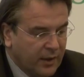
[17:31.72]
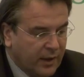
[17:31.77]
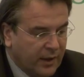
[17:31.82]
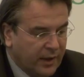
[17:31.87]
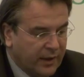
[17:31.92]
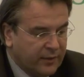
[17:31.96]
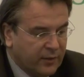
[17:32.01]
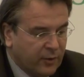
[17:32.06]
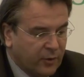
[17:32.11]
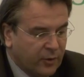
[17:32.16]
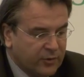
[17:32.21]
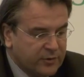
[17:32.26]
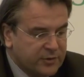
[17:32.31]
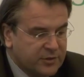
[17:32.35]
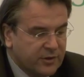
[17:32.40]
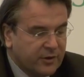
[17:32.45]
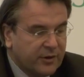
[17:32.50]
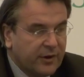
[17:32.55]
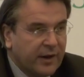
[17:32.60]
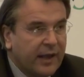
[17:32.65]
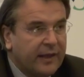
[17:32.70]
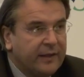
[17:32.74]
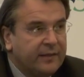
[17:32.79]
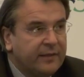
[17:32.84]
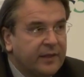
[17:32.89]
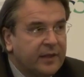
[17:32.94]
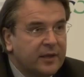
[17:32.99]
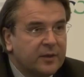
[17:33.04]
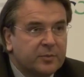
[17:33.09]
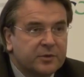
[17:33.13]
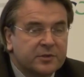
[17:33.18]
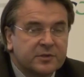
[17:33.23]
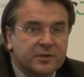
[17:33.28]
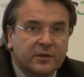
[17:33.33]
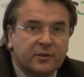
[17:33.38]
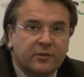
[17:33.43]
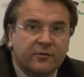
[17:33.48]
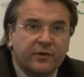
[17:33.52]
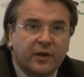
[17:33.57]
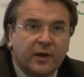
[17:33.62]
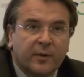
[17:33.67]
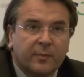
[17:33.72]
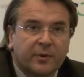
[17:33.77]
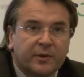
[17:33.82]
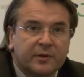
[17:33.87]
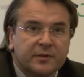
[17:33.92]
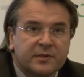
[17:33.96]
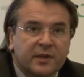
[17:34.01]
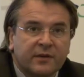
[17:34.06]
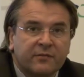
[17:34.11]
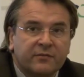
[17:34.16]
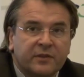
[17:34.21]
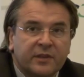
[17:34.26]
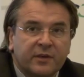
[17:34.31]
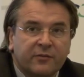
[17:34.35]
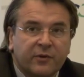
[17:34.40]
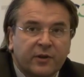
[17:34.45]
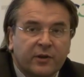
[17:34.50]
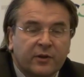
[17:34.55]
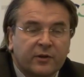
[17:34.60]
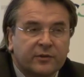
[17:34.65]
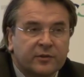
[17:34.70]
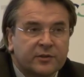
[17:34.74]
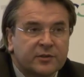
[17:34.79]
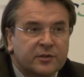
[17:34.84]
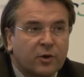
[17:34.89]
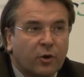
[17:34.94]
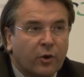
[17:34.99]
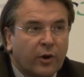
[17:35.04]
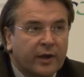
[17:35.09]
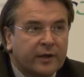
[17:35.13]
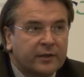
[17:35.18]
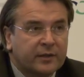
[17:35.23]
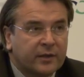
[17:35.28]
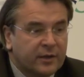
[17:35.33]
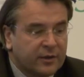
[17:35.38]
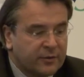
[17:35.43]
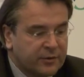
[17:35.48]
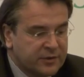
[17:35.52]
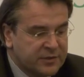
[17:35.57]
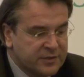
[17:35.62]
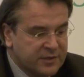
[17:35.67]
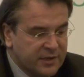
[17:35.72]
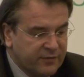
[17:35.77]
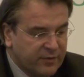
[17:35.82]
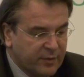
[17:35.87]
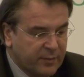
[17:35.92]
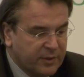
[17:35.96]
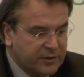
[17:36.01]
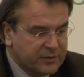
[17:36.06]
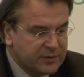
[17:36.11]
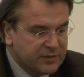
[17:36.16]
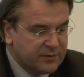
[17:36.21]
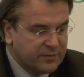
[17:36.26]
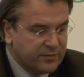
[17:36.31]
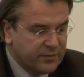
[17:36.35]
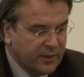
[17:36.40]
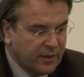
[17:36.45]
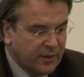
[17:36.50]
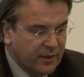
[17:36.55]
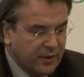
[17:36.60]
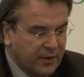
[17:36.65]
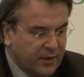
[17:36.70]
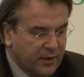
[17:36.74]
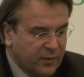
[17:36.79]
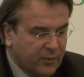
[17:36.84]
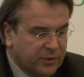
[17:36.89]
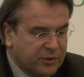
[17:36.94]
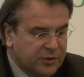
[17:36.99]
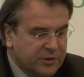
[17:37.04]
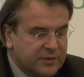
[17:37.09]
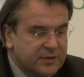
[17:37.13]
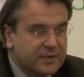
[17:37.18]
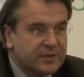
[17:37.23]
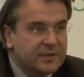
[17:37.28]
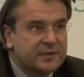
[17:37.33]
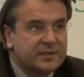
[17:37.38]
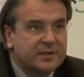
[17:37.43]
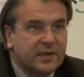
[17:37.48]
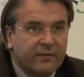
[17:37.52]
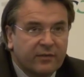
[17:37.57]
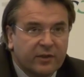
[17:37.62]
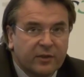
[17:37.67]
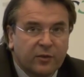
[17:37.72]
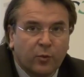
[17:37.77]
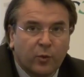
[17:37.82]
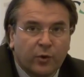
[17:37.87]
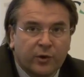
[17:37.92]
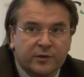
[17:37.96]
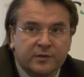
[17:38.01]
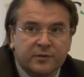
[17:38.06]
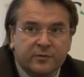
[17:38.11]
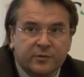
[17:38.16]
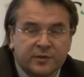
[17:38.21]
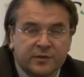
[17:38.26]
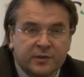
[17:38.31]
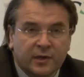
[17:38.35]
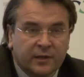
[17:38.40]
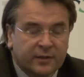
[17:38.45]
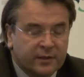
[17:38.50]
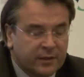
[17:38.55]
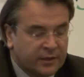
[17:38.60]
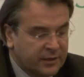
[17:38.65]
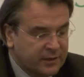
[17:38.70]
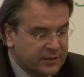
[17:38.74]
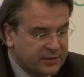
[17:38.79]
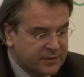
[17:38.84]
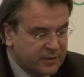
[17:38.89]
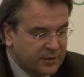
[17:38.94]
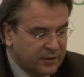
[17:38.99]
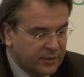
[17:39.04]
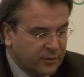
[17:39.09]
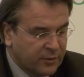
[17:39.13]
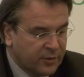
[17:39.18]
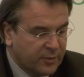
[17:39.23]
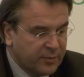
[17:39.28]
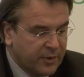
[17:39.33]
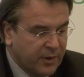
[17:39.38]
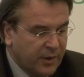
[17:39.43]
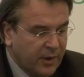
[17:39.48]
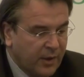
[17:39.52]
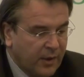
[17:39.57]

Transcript: And also 19% of companies have difficulties collecting receivables, which is the seventh worst result in Eastern Europe.